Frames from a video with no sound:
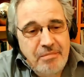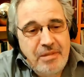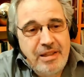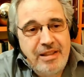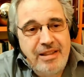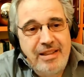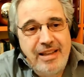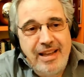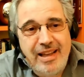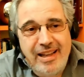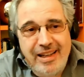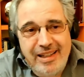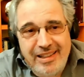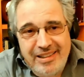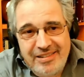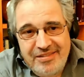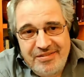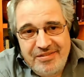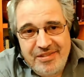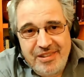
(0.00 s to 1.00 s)
But
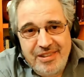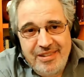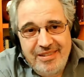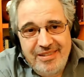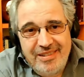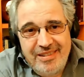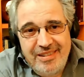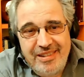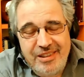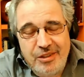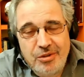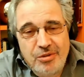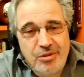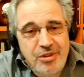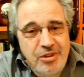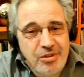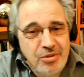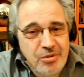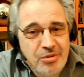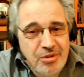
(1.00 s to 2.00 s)
then
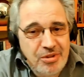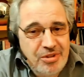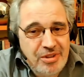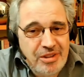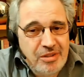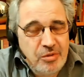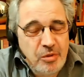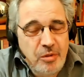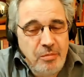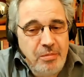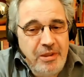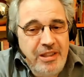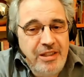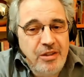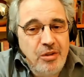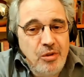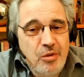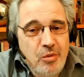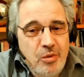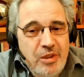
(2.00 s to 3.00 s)
your resources will
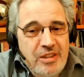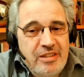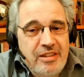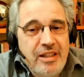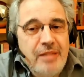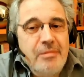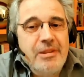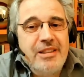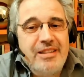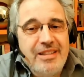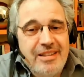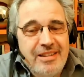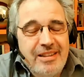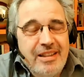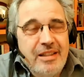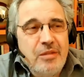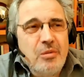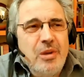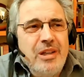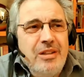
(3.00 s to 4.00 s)
be always limited.
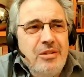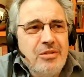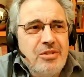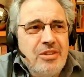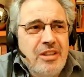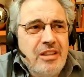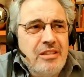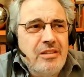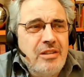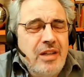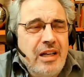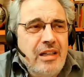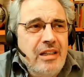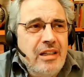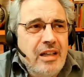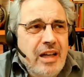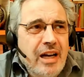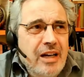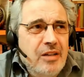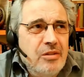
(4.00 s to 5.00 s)
And when you start
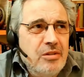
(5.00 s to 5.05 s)
running